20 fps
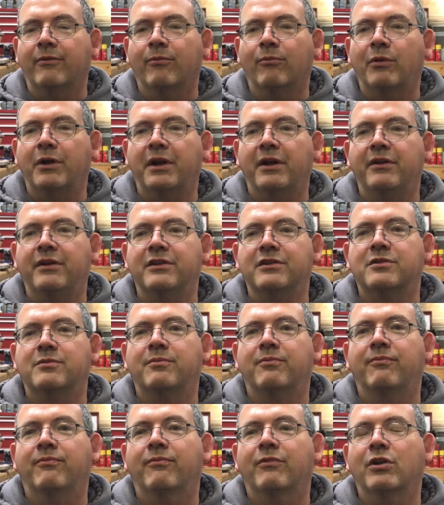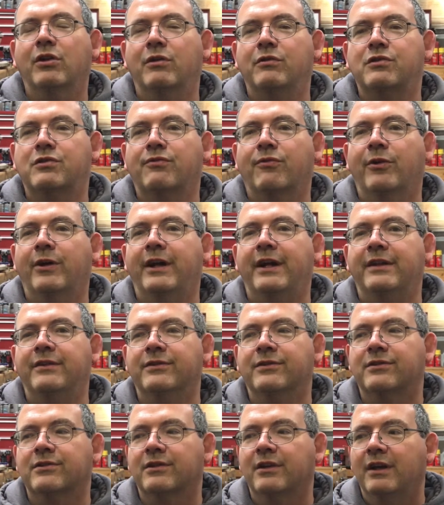one of his close
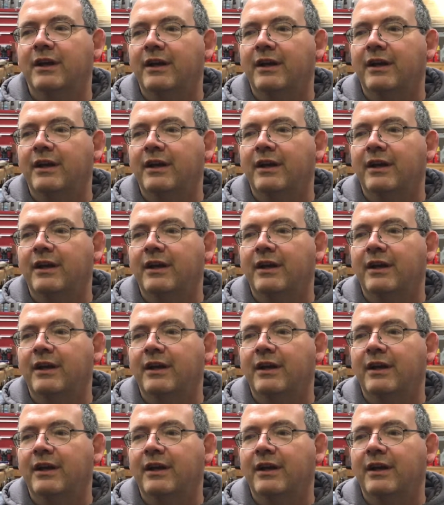friends